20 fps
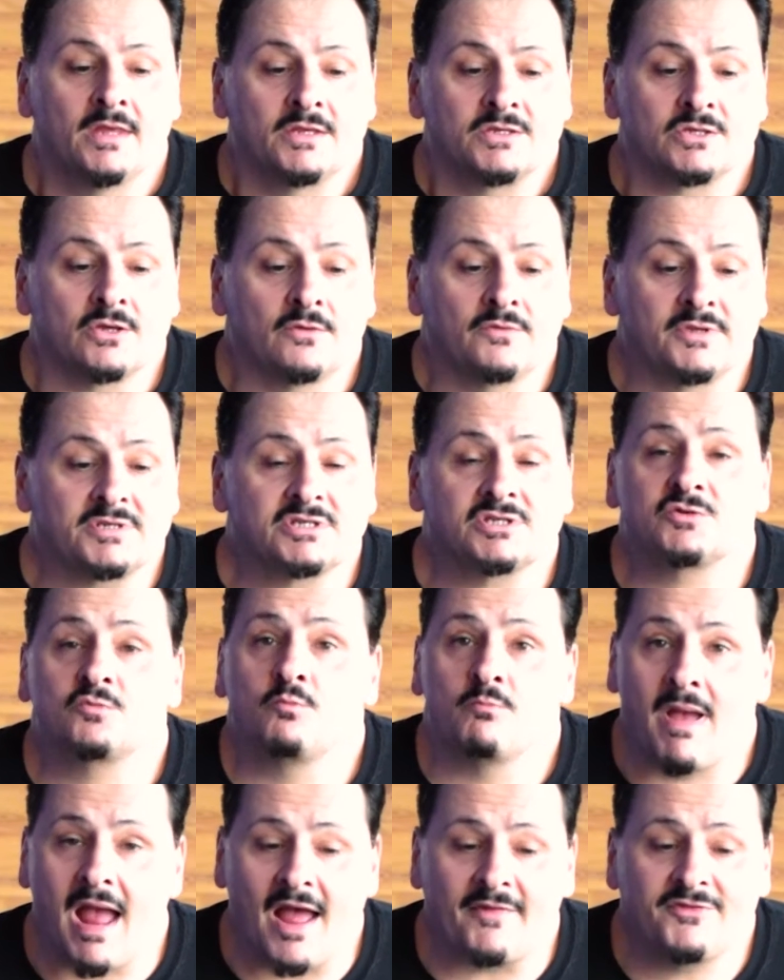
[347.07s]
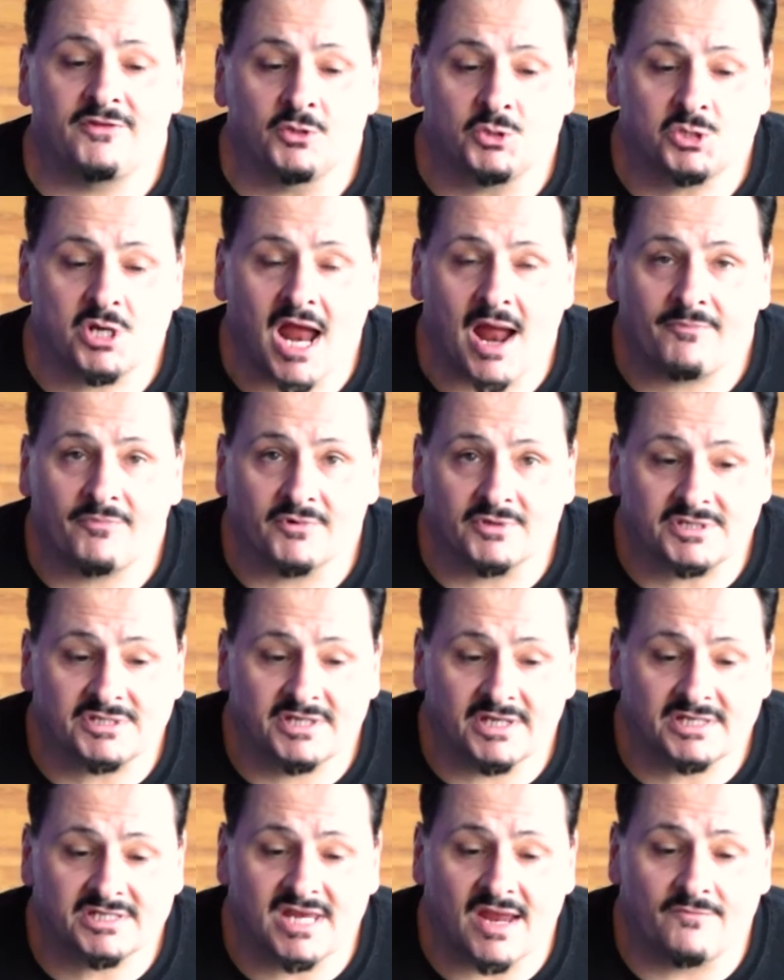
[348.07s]
So this is Matthew chapter
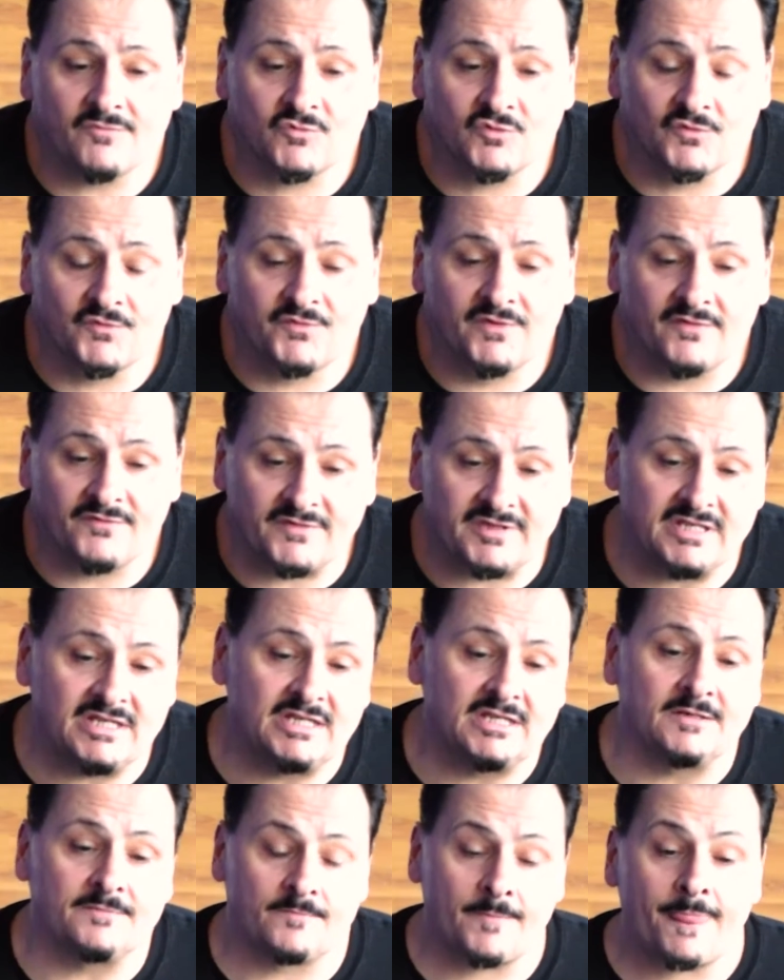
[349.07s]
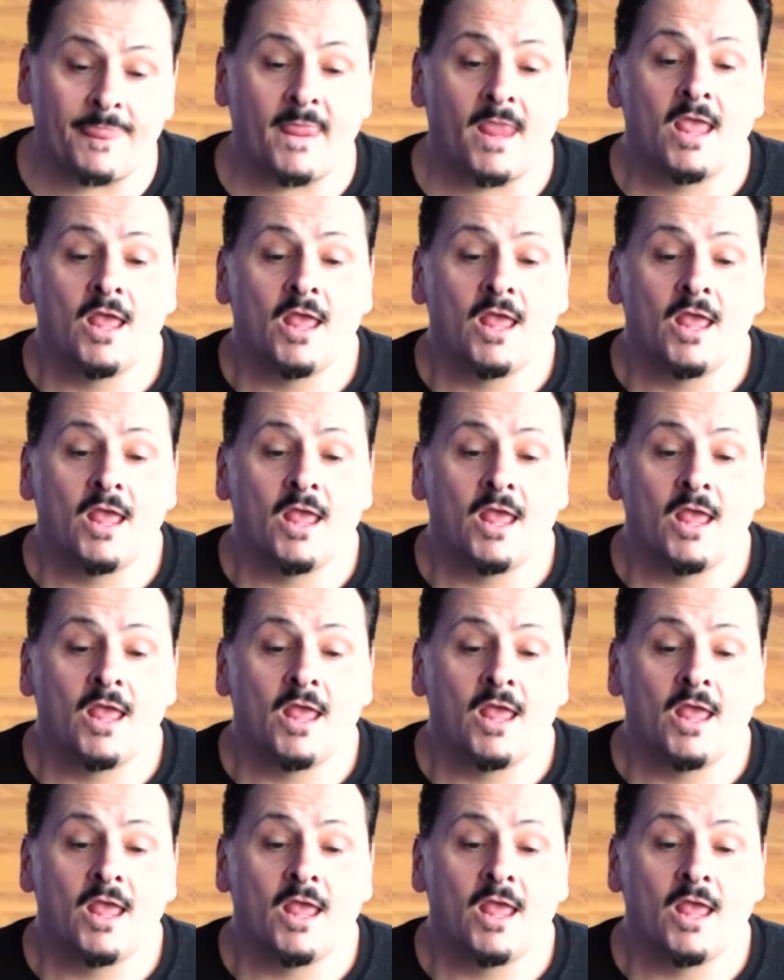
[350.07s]
6, 7 through 15.